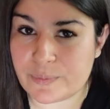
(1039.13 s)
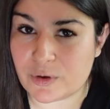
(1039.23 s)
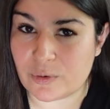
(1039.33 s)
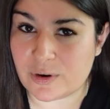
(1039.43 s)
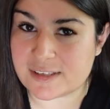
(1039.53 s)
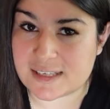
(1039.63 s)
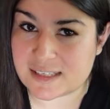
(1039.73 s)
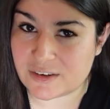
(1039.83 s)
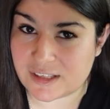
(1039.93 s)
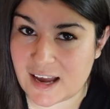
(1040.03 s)
You don't
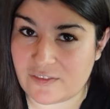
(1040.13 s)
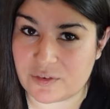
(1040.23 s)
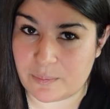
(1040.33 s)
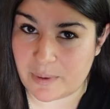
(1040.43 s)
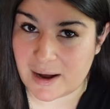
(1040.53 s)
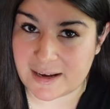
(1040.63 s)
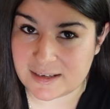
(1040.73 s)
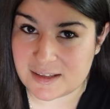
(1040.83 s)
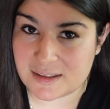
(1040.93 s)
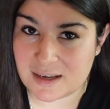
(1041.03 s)
necessarily have to buy
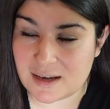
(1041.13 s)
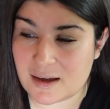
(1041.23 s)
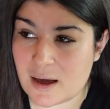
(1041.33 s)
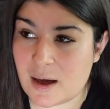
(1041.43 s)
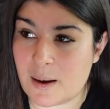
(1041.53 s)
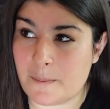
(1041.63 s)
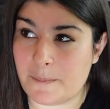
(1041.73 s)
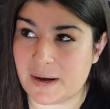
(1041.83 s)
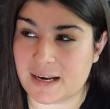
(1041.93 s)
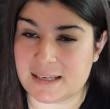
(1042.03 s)
anything,
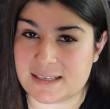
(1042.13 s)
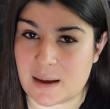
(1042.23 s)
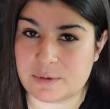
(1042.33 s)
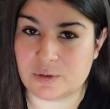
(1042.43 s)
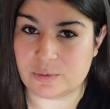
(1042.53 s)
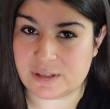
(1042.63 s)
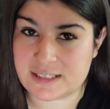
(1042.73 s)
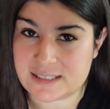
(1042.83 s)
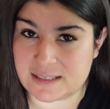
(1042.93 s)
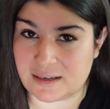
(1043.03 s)
but it's absolutely
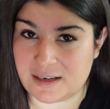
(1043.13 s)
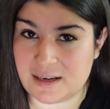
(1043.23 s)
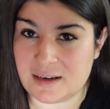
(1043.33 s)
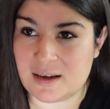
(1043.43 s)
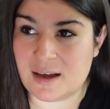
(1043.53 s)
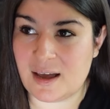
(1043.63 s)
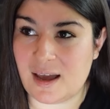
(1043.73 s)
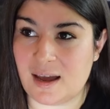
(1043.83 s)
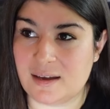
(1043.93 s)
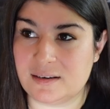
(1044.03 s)
stunning
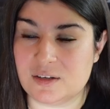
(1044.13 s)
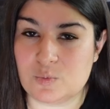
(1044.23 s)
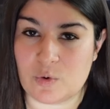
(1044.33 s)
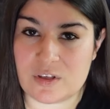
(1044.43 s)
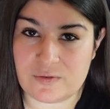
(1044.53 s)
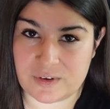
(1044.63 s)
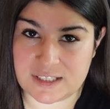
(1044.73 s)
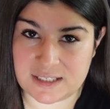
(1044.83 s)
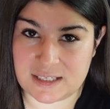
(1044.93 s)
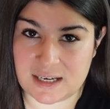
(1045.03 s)
and it's worth
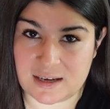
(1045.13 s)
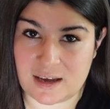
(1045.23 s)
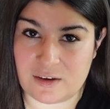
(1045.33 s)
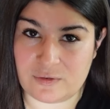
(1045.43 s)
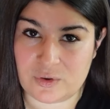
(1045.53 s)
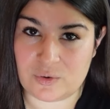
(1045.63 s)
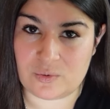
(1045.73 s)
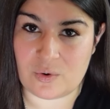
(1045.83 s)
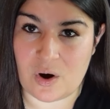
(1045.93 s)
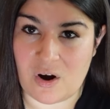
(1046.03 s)
visiting if
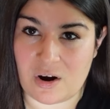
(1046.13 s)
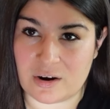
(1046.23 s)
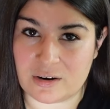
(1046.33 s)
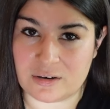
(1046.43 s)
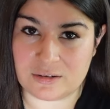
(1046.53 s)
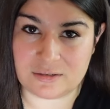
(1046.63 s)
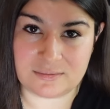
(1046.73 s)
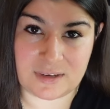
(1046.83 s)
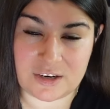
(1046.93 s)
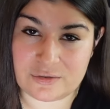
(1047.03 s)
you are
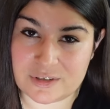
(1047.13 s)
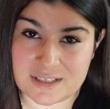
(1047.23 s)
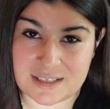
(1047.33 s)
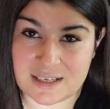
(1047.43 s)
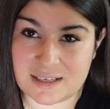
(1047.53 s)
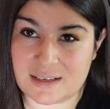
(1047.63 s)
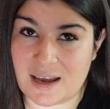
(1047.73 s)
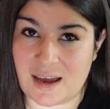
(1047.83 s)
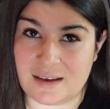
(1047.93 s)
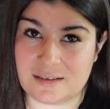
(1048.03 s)
interested
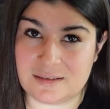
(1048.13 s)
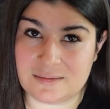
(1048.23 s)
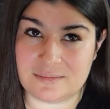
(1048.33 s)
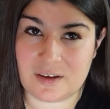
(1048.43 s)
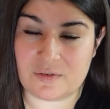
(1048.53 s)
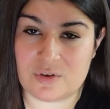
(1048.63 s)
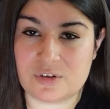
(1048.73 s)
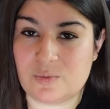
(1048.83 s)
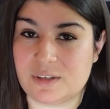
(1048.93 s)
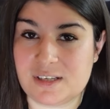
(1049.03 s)
and if you
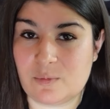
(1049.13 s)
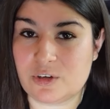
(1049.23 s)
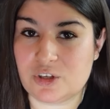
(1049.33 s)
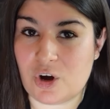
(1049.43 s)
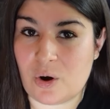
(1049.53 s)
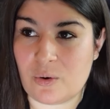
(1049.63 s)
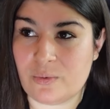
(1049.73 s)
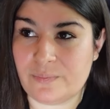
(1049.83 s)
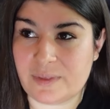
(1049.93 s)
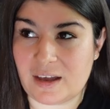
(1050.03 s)
just want somewhere to
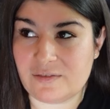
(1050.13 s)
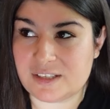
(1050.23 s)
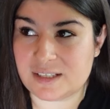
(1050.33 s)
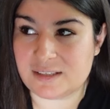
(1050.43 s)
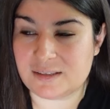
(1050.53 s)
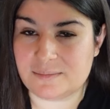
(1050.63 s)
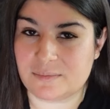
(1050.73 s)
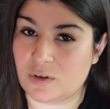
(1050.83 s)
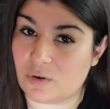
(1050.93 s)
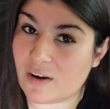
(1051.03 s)
go and visit.
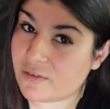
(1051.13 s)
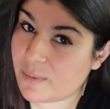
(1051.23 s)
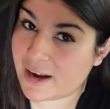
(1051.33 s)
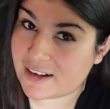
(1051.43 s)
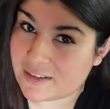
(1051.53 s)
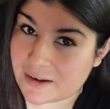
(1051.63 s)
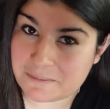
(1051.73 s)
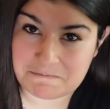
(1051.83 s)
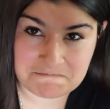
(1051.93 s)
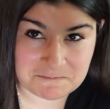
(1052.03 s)
You don't have to buy anything,
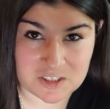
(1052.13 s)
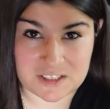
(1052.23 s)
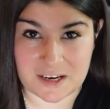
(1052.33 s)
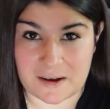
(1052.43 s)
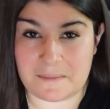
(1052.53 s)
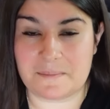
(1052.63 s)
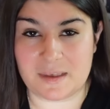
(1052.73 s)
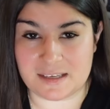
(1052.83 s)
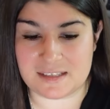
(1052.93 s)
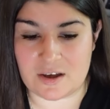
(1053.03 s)
just saying,
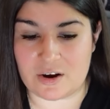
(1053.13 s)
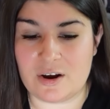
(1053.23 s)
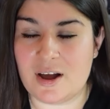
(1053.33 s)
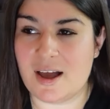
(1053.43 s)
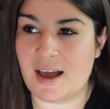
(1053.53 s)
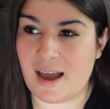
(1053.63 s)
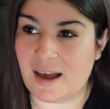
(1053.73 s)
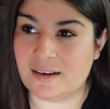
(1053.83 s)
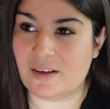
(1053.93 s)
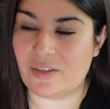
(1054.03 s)
it's there.
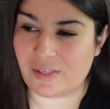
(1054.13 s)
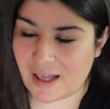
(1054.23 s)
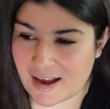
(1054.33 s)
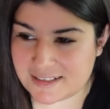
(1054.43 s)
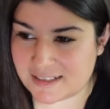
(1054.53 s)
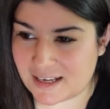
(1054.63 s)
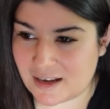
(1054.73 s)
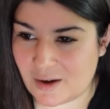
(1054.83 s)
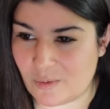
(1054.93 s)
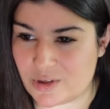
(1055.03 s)
And the last
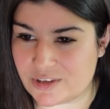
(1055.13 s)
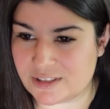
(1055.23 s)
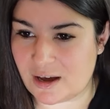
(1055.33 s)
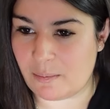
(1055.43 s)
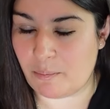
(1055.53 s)
thing, which is a